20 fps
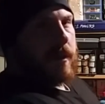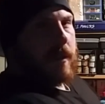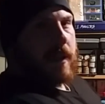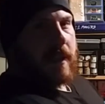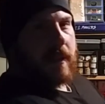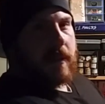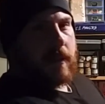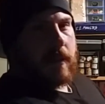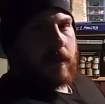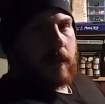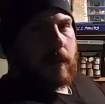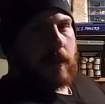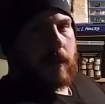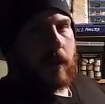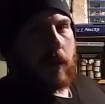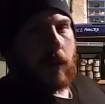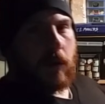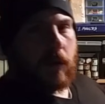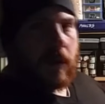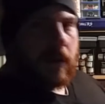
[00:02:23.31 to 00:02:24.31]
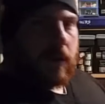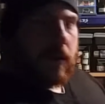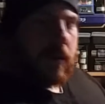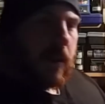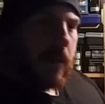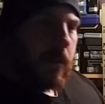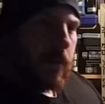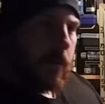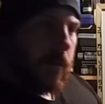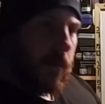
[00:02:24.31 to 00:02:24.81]
us tend to look into
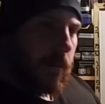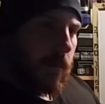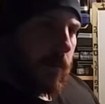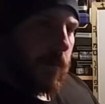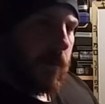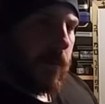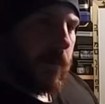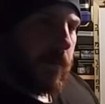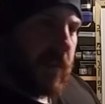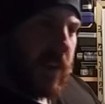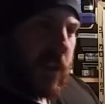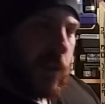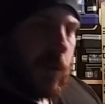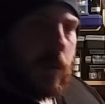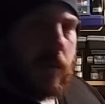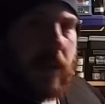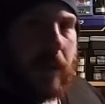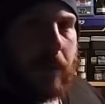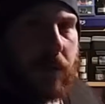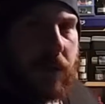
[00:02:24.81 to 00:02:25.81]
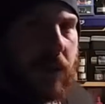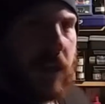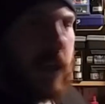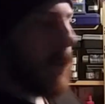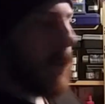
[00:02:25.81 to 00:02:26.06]
that visual that much